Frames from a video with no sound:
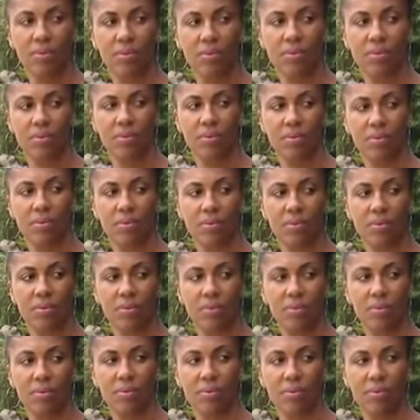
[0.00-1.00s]

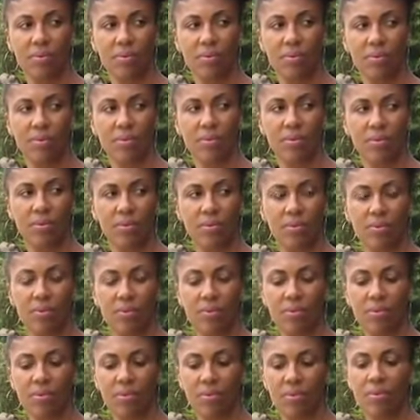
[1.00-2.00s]

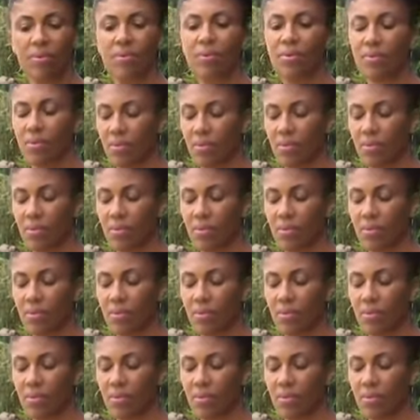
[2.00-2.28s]
[no speech]